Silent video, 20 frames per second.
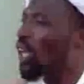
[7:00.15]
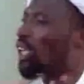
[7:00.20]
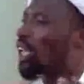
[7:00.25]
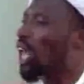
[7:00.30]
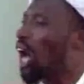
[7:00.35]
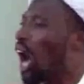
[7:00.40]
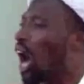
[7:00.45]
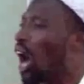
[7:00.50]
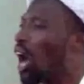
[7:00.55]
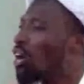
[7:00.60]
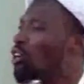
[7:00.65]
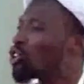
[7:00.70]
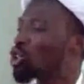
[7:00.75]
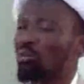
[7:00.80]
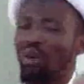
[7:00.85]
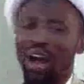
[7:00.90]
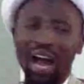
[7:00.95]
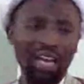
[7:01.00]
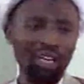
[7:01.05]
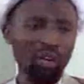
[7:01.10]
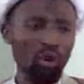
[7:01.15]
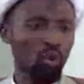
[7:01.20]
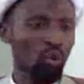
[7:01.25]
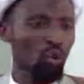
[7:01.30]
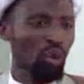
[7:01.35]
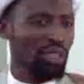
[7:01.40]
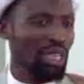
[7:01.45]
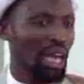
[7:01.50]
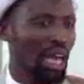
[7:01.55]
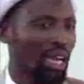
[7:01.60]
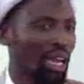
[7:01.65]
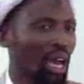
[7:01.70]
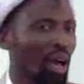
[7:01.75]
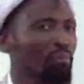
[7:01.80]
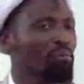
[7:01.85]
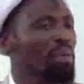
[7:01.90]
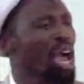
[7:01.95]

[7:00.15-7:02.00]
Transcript: Allah Subhanahu wa Ta'ala.